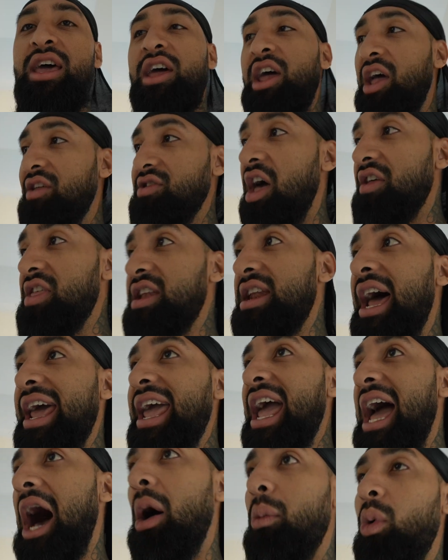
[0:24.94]
And the other
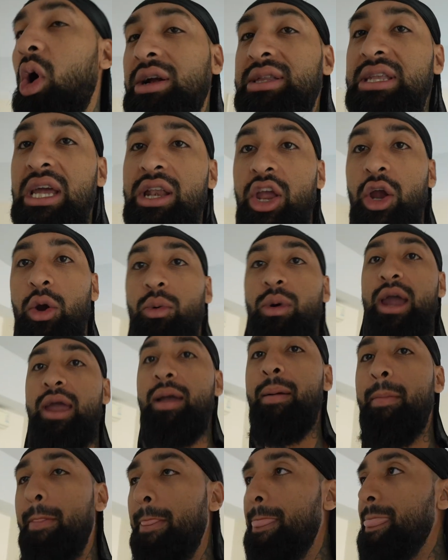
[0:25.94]
night, I walked in here, right?
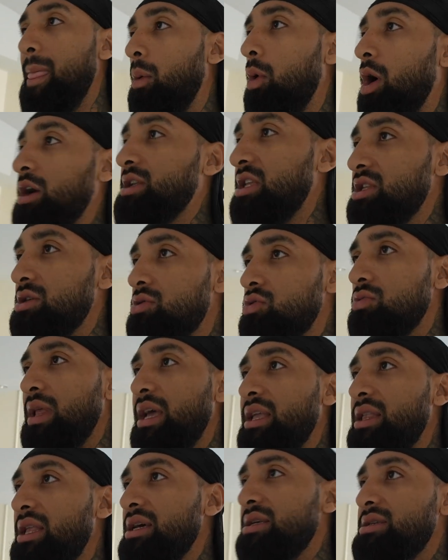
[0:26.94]
I walked in this room
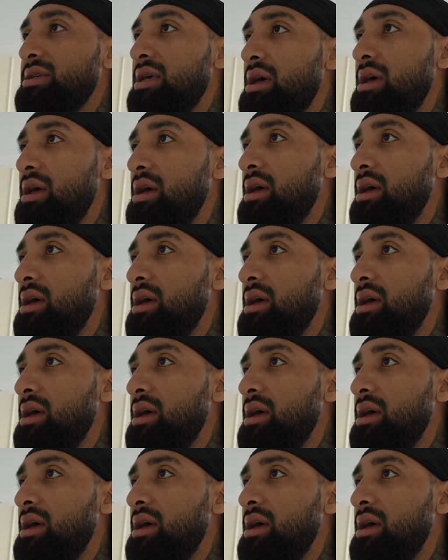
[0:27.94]
like this.